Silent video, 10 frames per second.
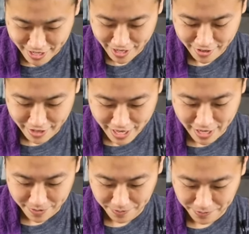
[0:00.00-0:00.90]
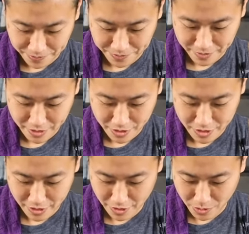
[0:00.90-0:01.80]
All right,
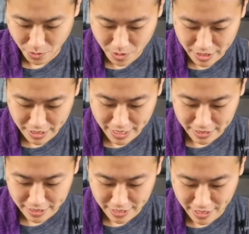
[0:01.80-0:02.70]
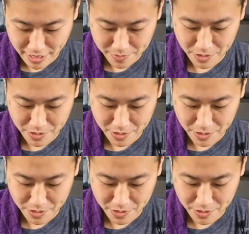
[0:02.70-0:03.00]
so one last time,